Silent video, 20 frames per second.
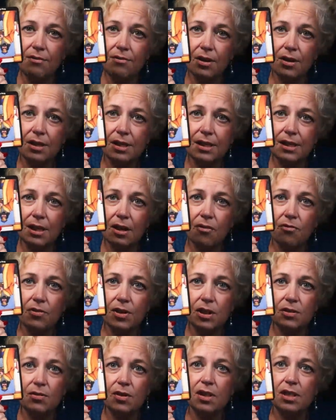very
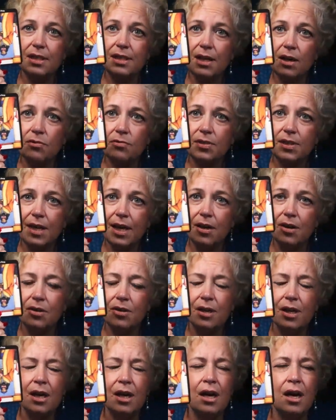selfish, very self
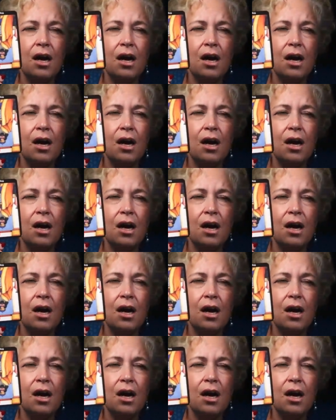centered.